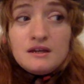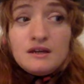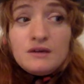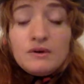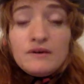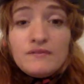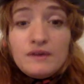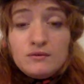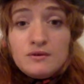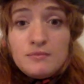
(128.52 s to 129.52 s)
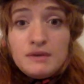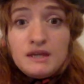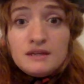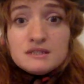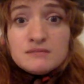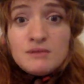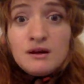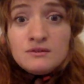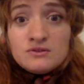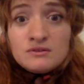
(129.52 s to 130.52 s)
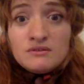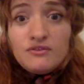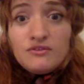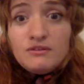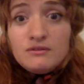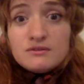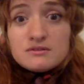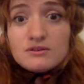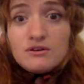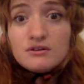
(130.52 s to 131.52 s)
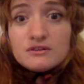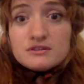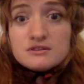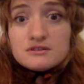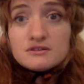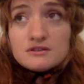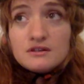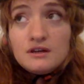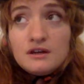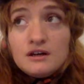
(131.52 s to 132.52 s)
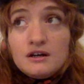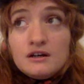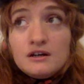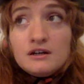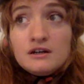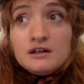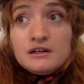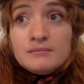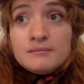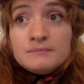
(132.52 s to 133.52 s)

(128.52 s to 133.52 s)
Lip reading: where there will be demands on food stocks. And